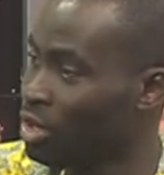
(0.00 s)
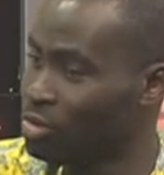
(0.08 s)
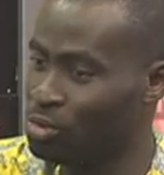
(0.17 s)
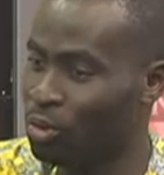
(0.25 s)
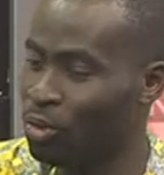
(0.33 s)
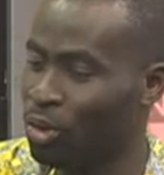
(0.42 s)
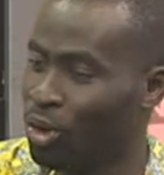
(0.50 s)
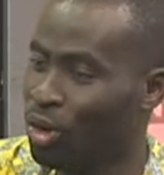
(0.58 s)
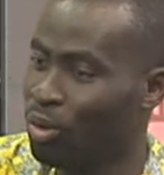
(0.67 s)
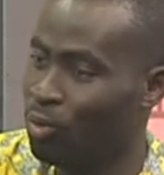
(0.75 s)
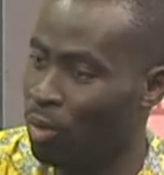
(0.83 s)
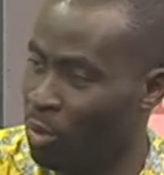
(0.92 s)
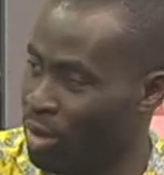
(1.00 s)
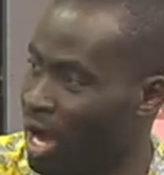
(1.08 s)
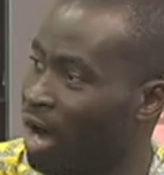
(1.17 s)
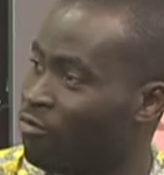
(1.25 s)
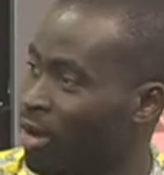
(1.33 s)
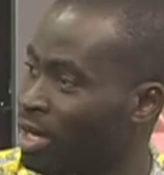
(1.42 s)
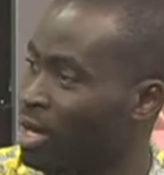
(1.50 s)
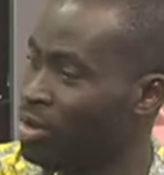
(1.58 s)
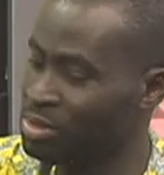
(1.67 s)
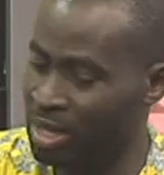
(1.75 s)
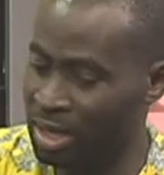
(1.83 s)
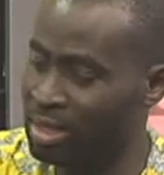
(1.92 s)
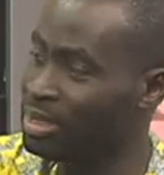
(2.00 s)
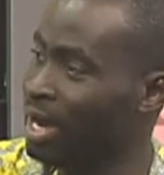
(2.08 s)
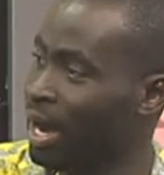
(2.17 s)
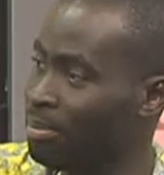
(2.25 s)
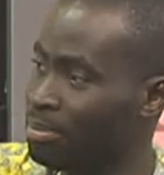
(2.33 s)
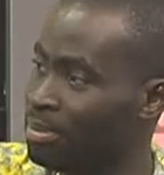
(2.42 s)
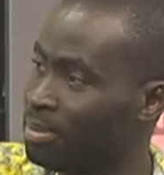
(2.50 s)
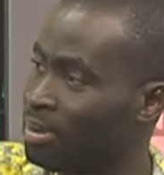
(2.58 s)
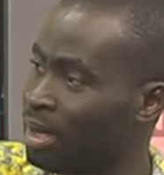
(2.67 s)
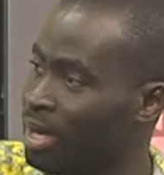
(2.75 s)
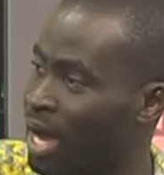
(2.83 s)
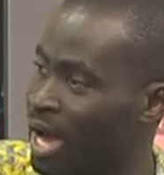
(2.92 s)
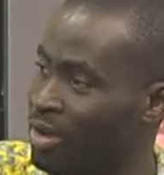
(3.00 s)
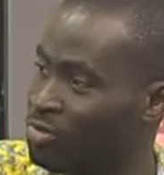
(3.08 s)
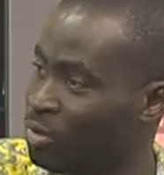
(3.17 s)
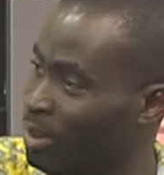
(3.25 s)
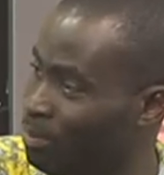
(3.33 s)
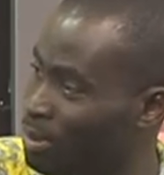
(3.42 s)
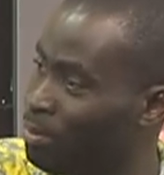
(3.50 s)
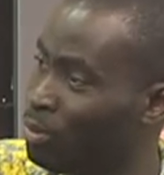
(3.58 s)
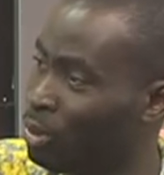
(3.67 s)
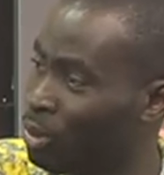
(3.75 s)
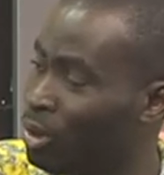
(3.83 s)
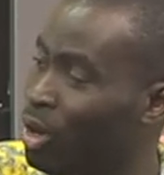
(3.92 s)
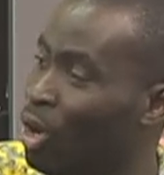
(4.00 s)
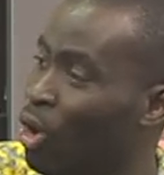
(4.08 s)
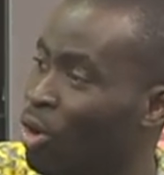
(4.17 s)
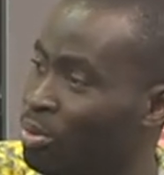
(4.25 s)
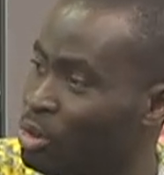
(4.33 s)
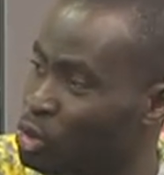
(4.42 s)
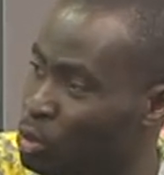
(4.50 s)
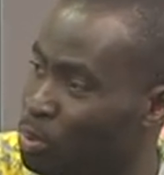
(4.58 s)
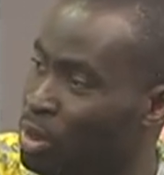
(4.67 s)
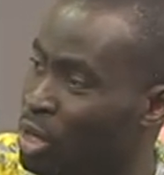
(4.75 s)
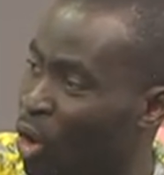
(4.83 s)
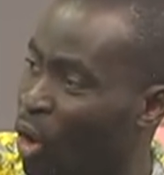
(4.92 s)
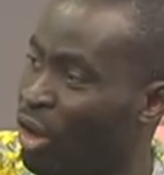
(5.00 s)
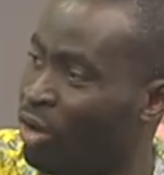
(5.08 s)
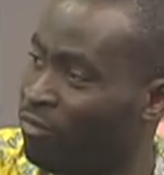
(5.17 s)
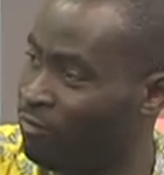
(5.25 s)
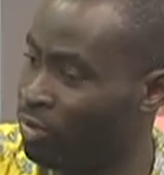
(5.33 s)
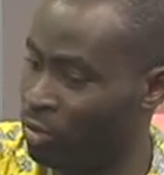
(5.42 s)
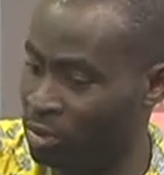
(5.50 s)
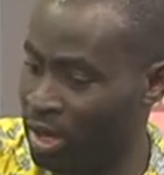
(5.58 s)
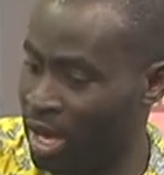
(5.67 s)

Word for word: So what we have right now is anytime the guys or the people on the Jubilee oil field